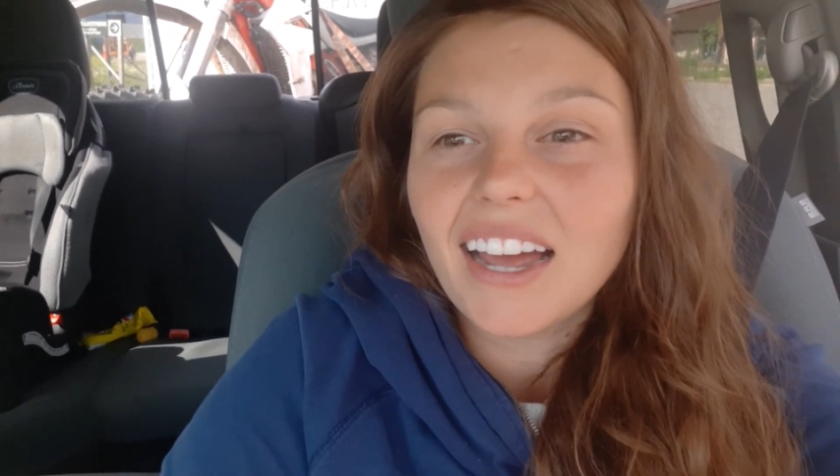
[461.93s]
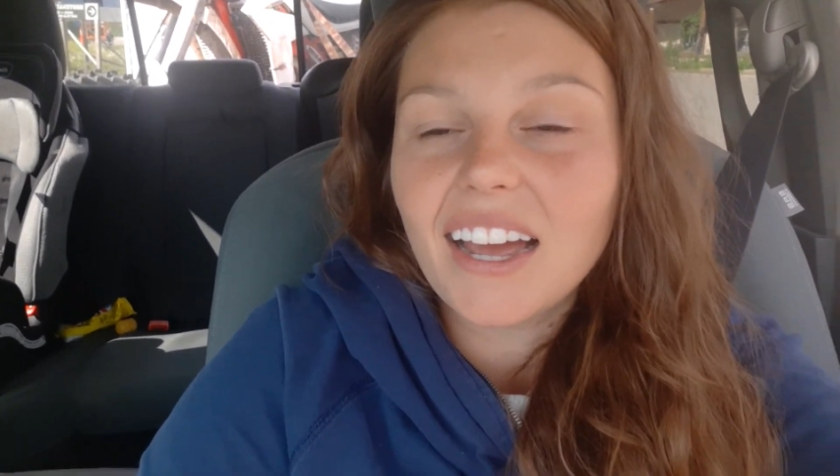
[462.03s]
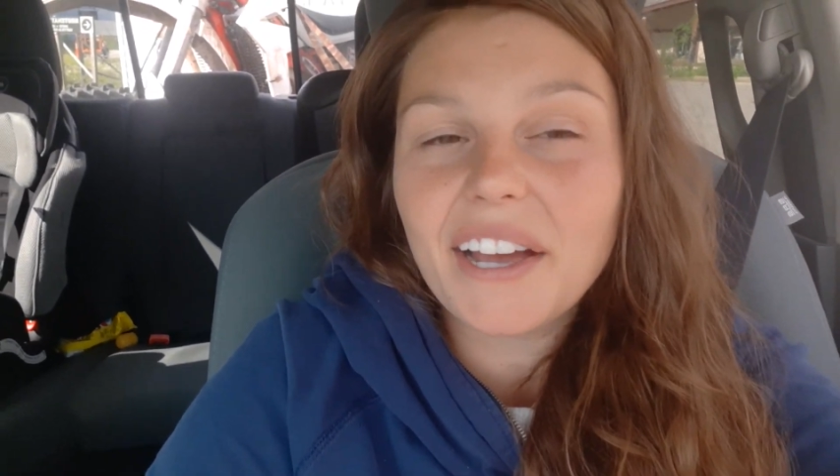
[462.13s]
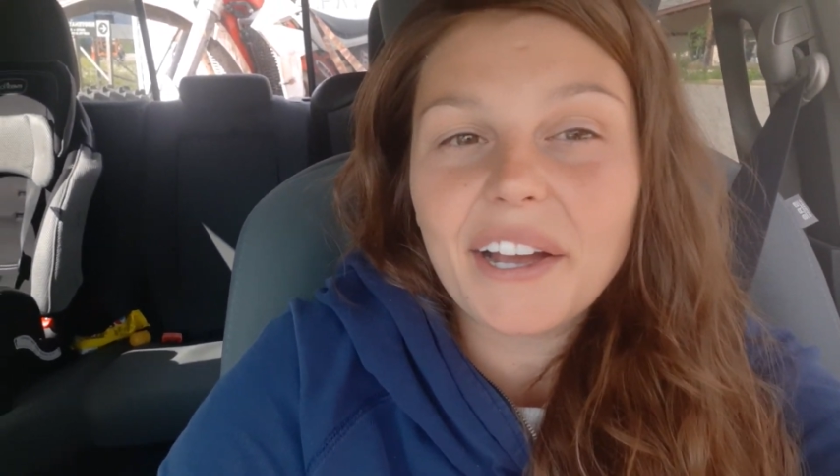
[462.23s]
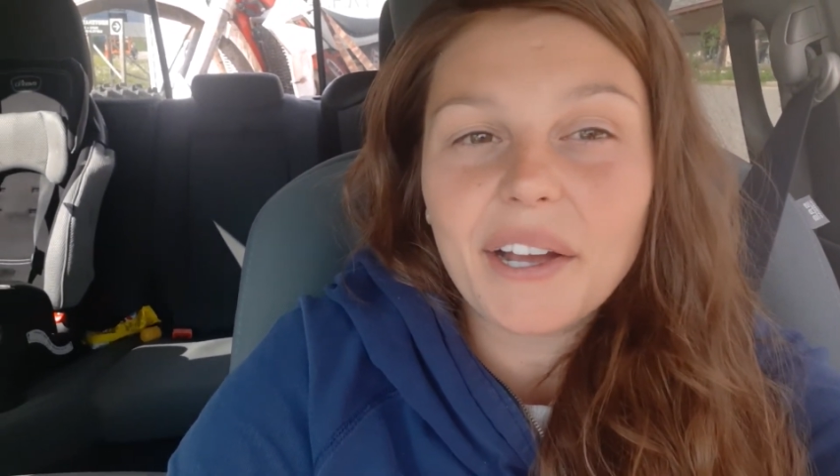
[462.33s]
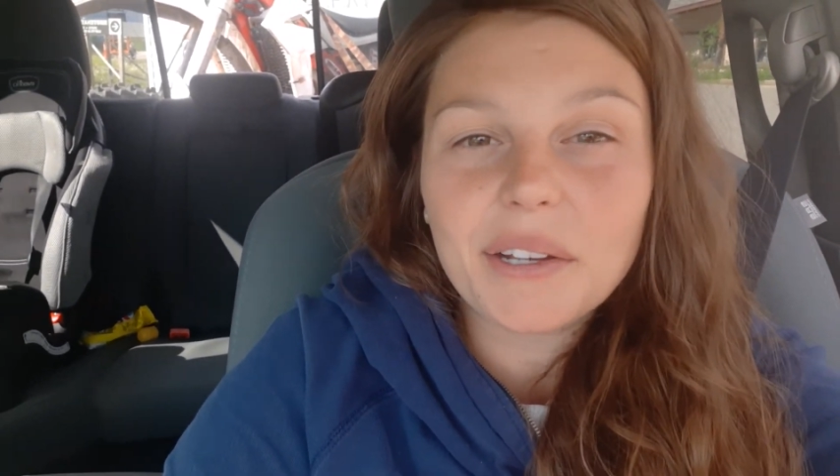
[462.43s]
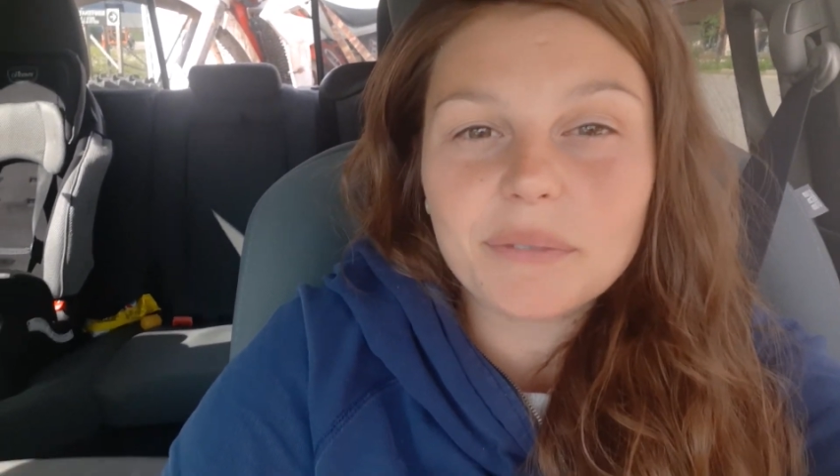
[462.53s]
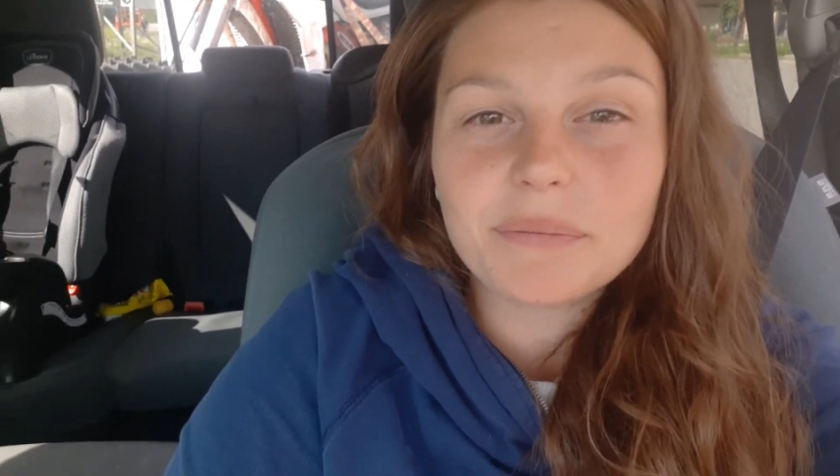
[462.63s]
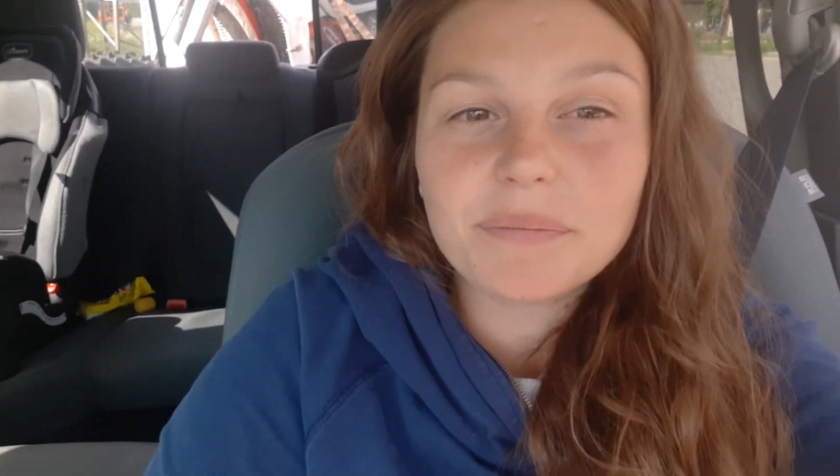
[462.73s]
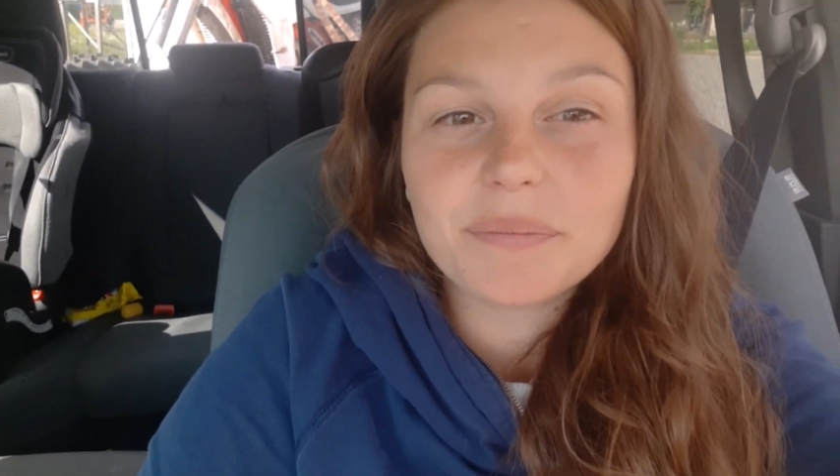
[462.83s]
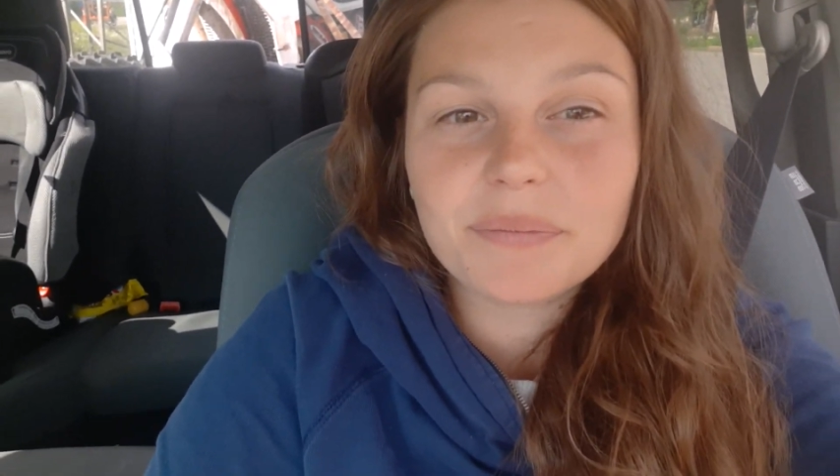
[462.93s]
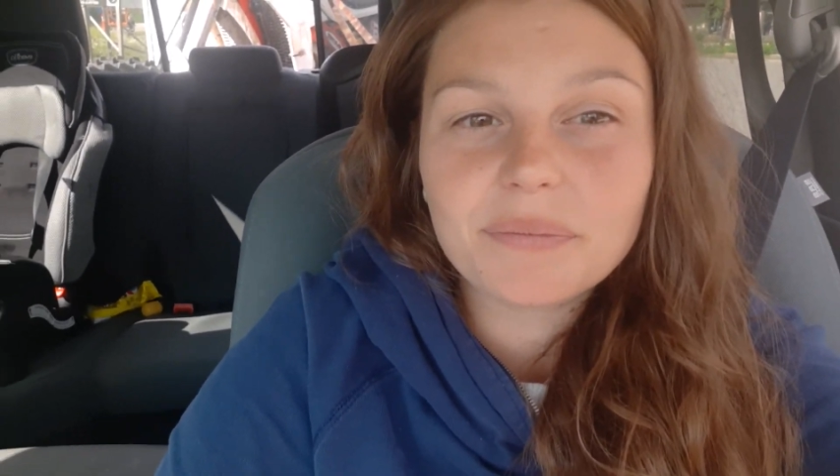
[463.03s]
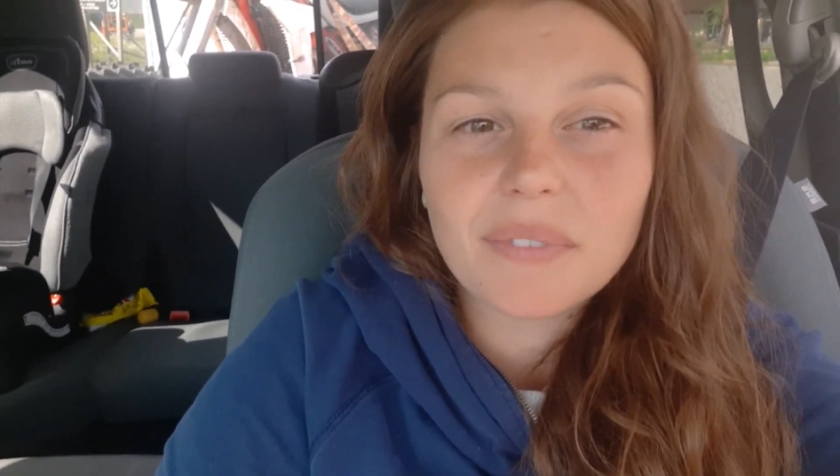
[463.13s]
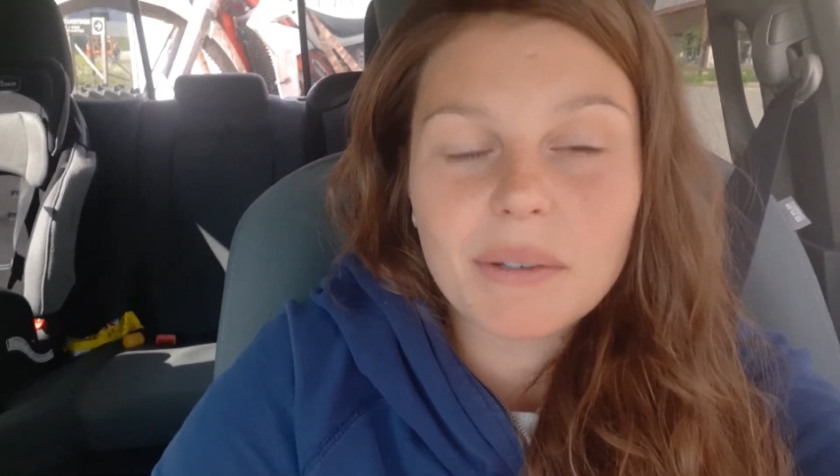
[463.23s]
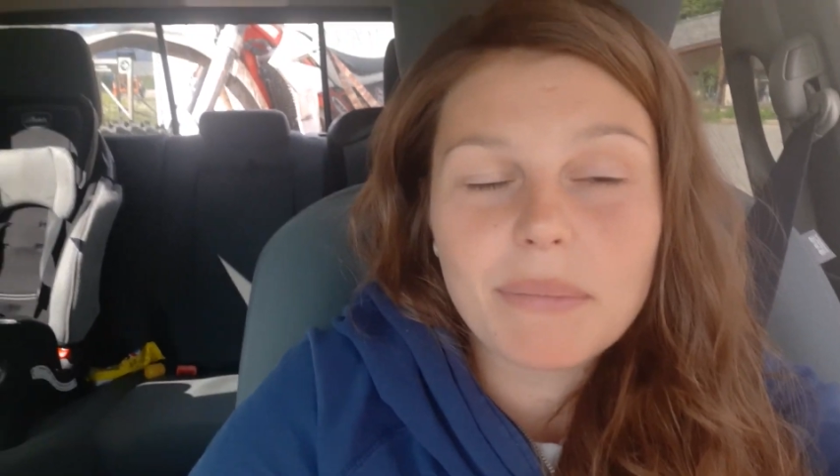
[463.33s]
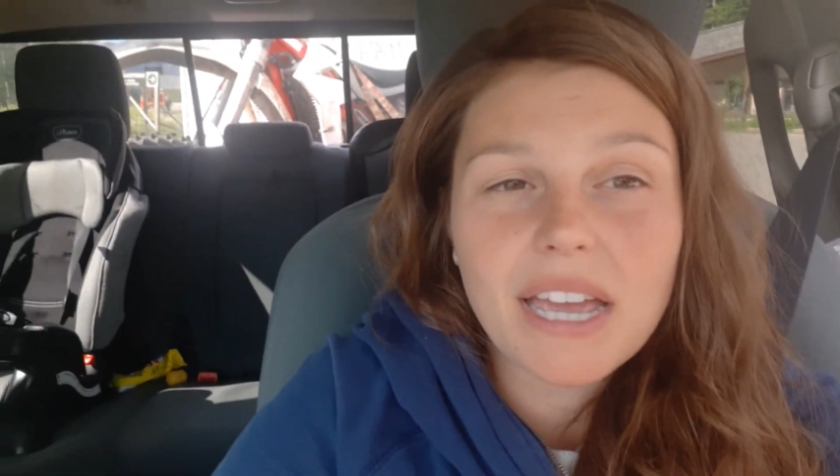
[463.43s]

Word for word: Um, but